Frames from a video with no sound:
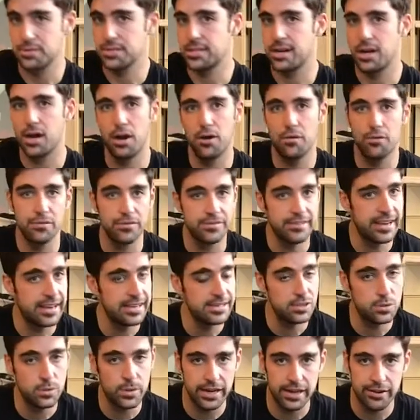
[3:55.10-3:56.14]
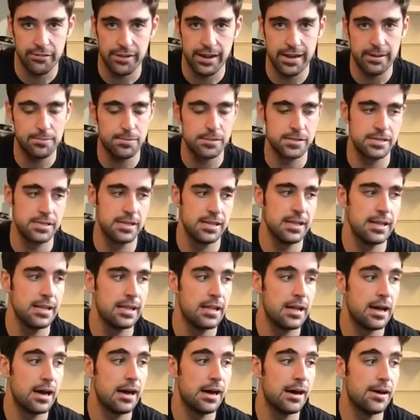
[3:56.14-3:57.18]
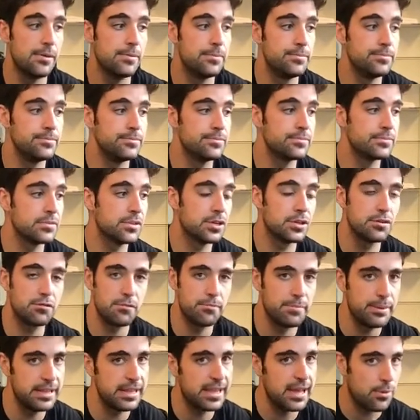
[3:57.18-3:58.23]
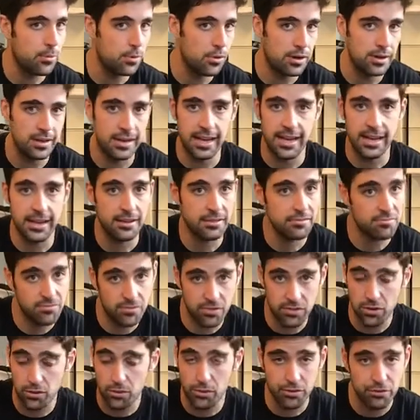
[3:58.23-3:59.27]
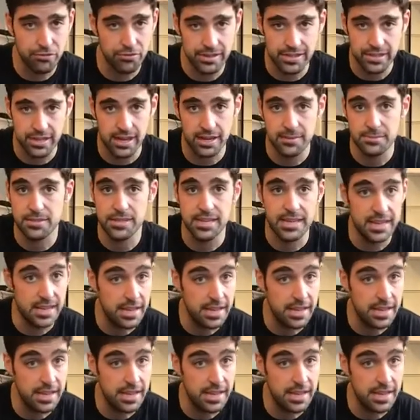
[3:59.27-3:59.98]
start off with 10-20 reps. You can repeat that one like 2 or 3 times